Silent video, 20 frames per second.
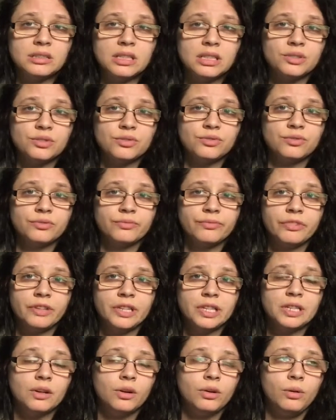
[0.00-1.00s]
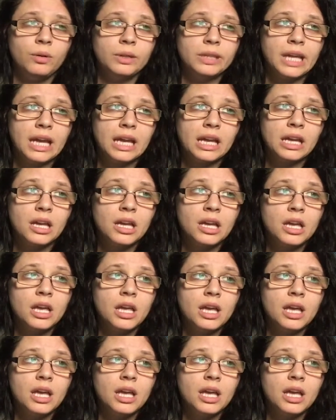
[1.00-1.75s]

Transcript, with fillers: I didn't stay to read the whole thing.